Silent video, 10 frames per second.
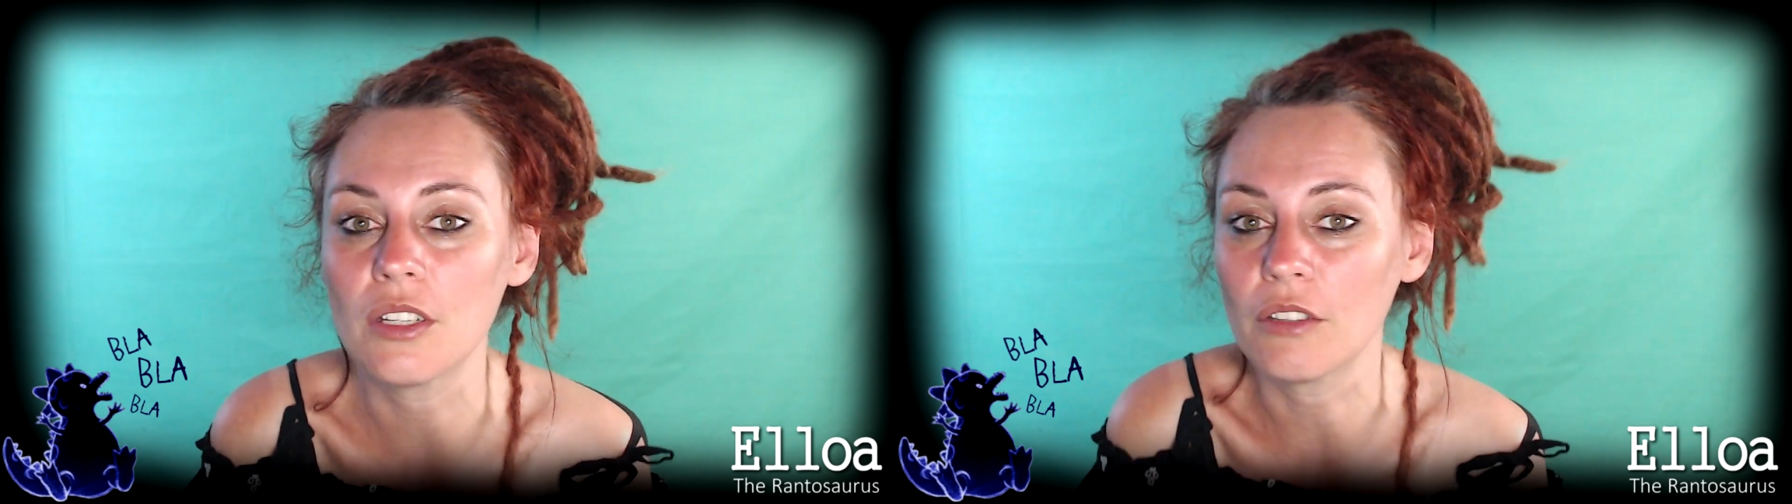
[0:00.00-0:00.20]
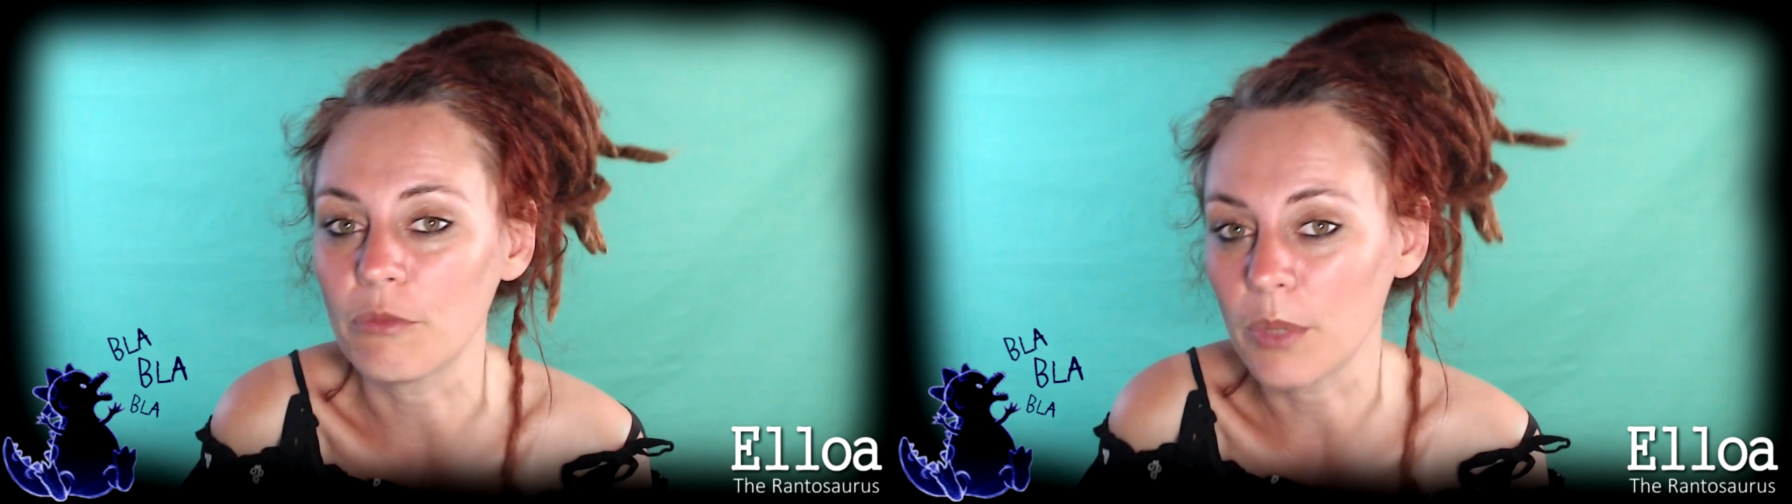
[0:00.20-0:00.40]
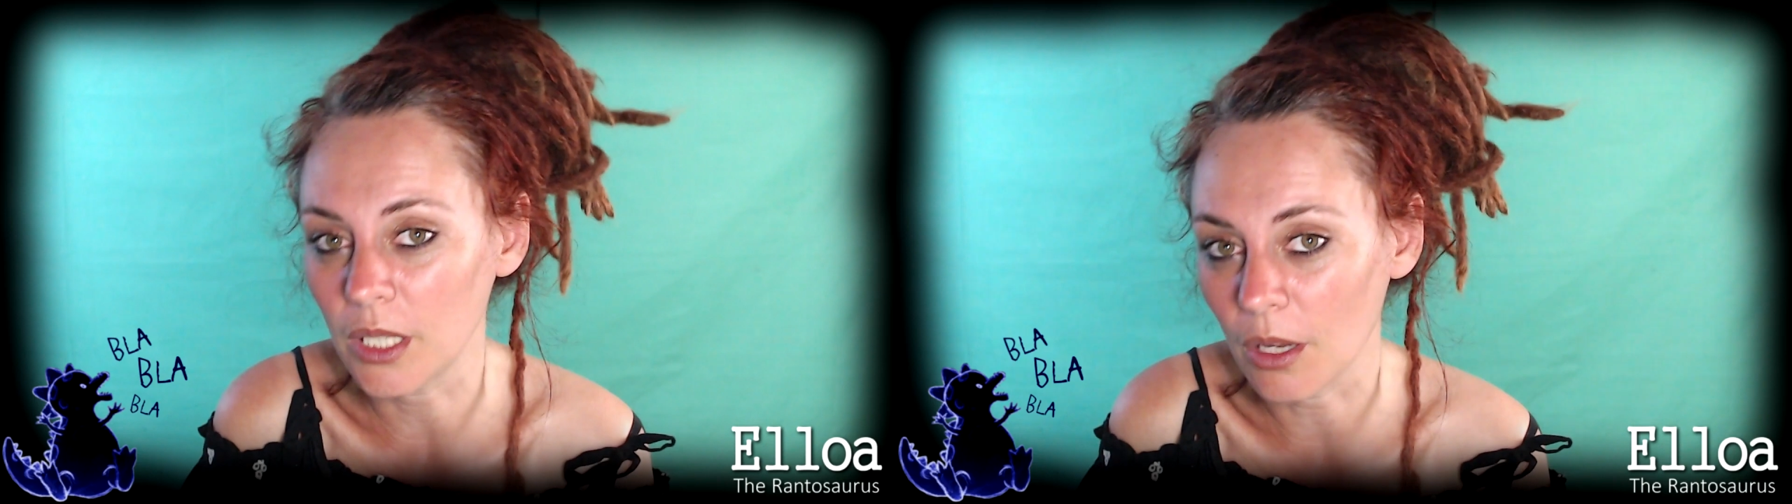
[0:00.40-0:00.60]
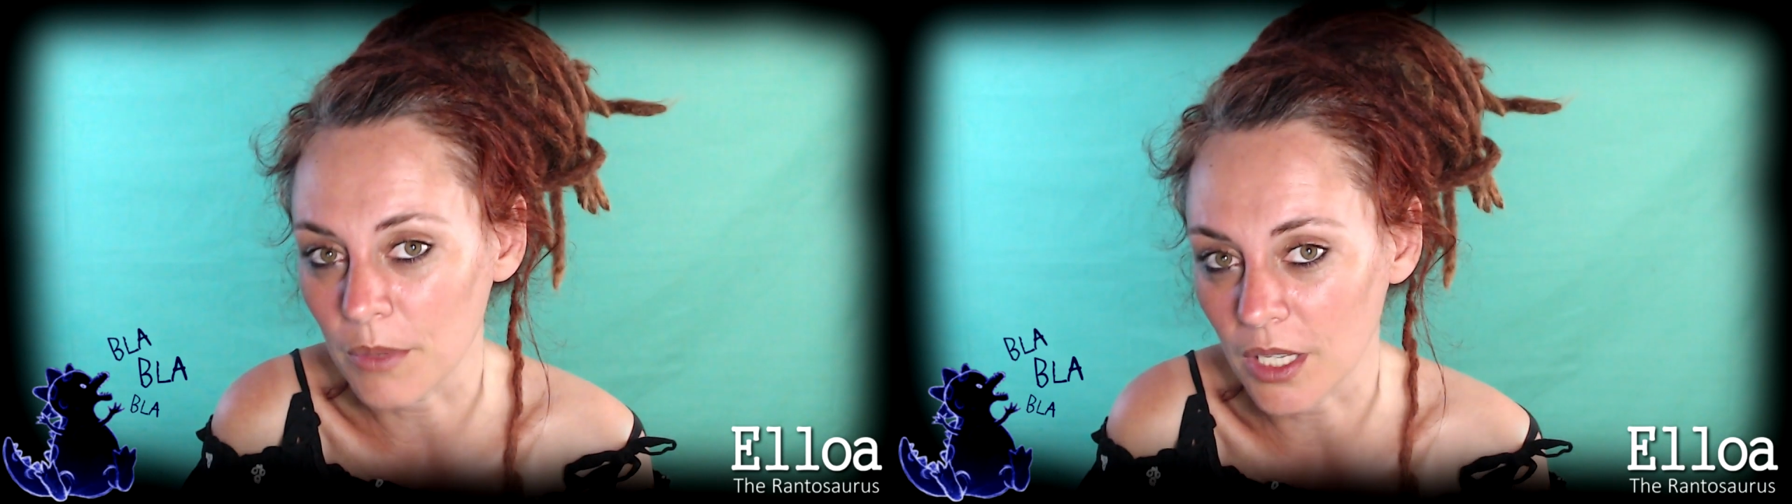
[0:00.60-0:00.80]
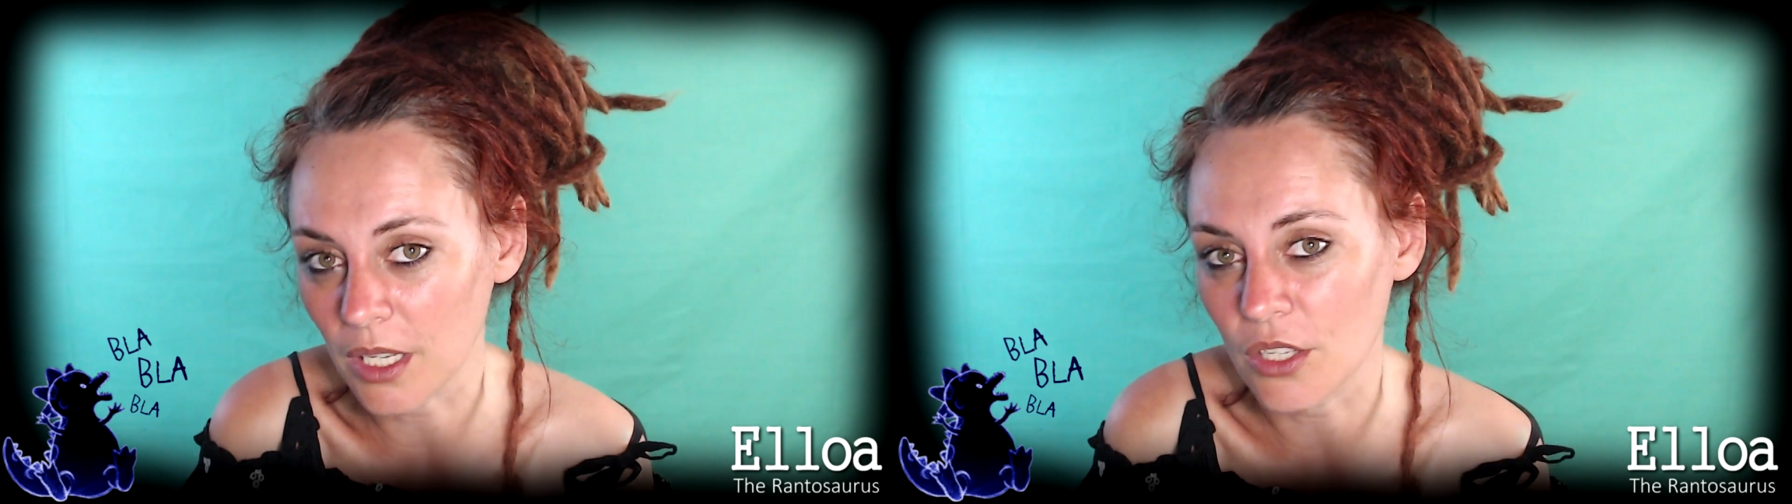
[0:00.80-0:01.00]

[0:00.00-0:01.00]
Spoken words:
of becoming